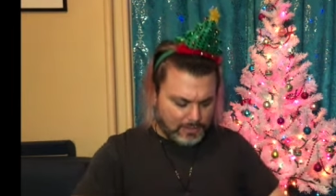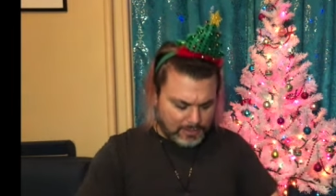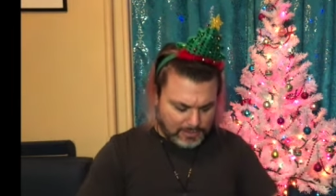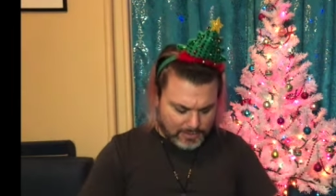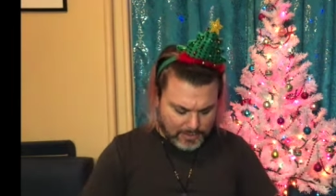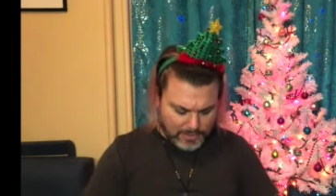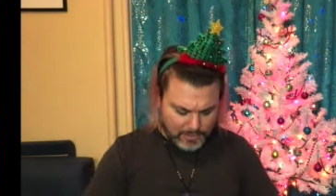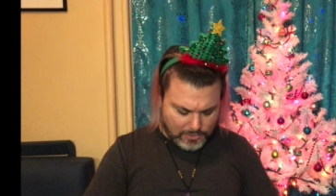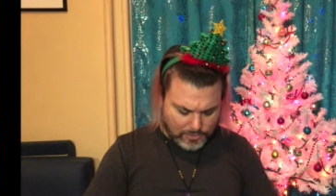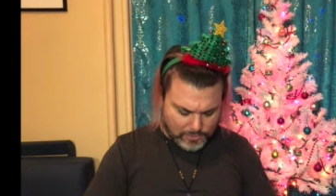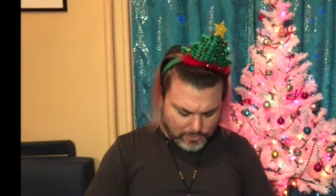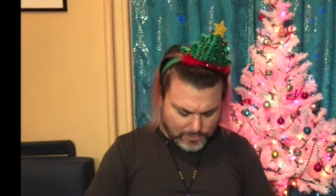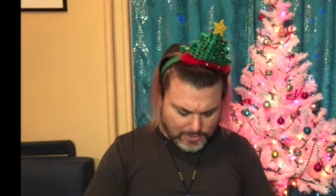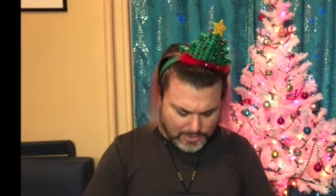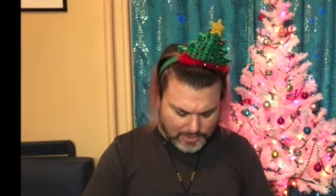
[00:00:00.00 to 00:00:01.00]

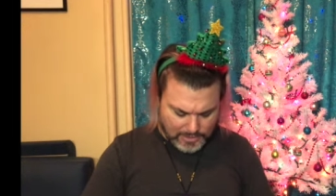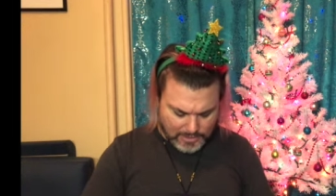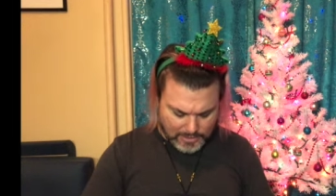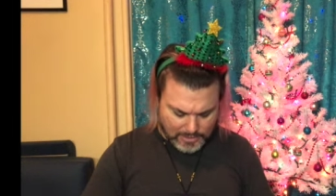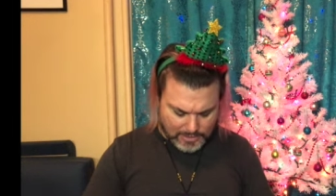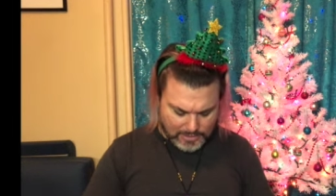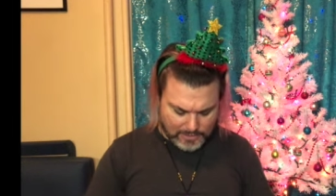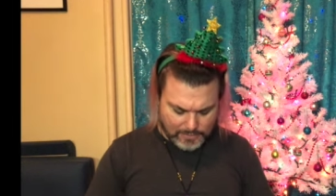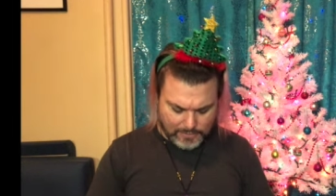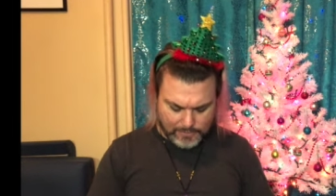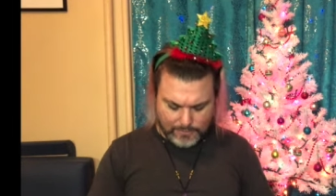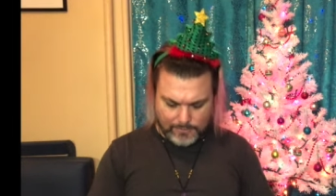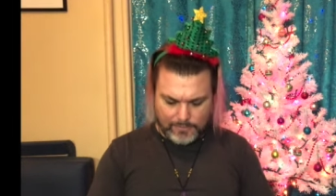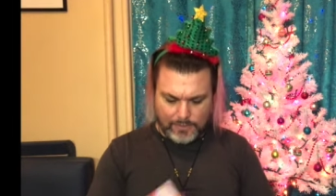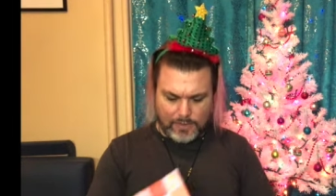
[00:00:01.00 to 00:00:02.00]
Now they
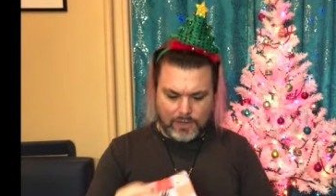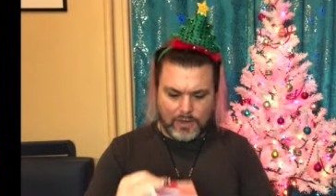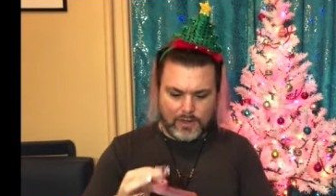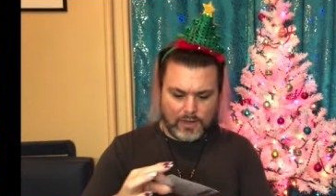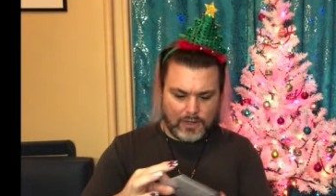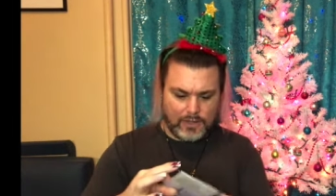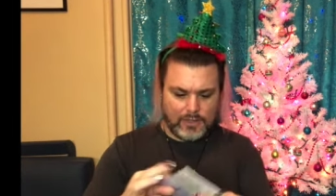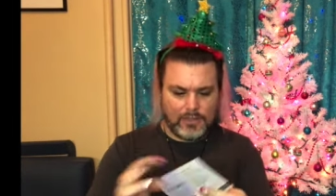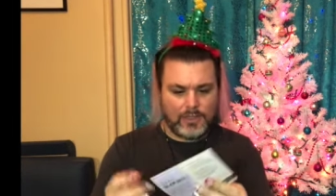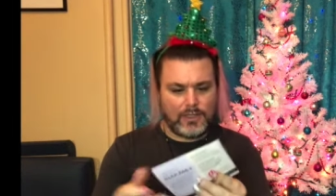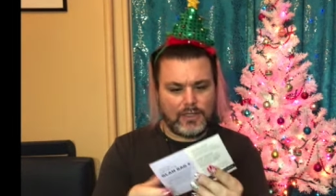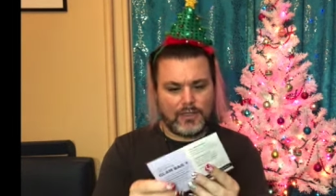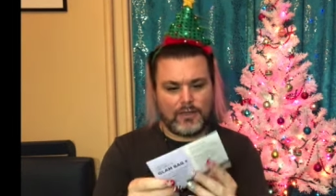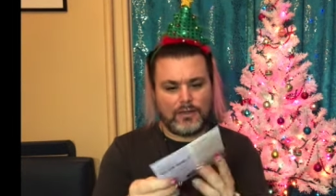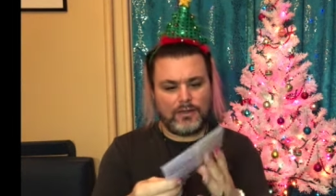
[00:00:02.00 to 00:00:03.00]
have the card in
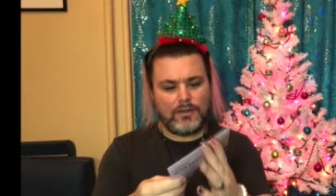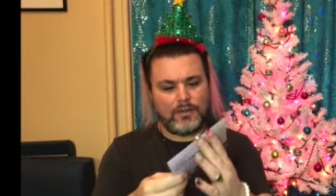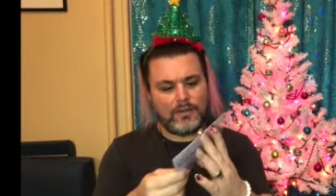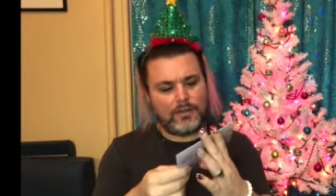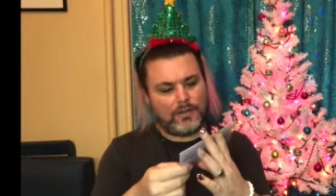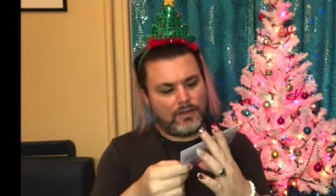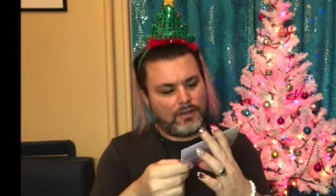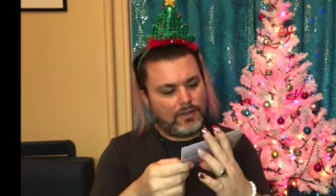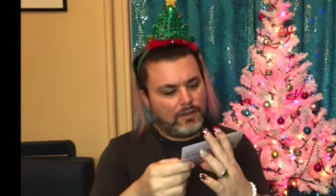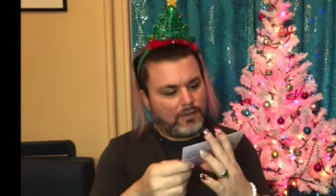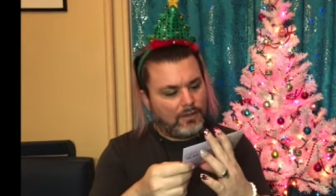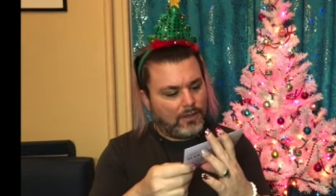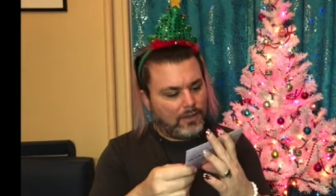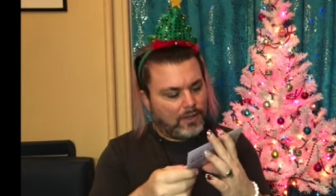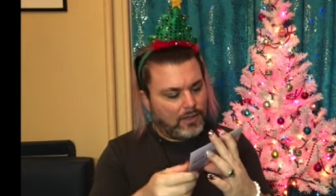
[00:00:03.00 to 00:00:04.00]
here.
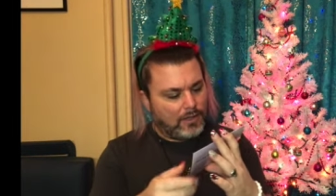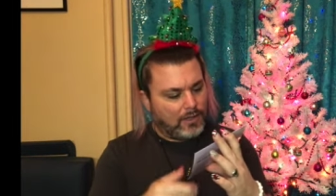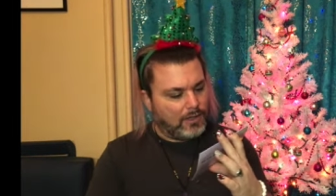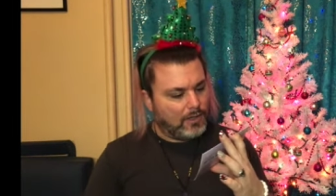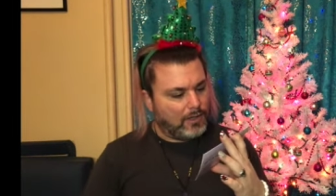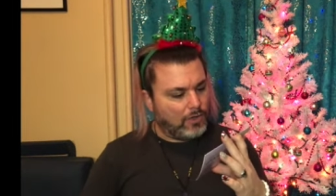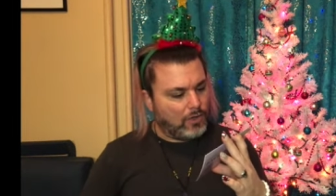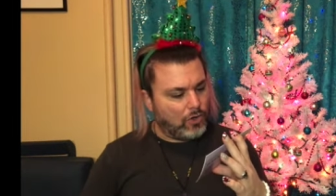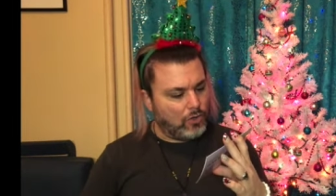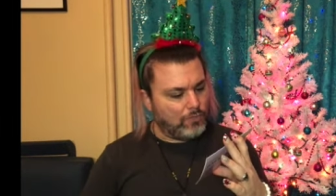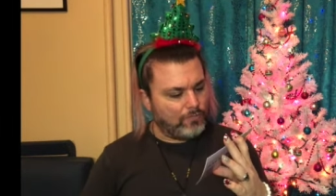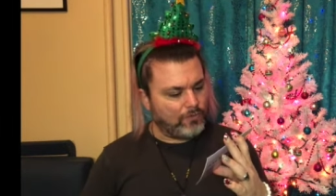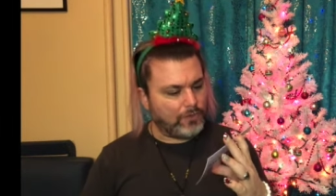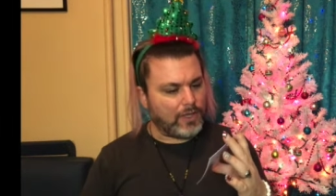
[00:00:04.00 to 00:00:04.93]
Uh, Home for the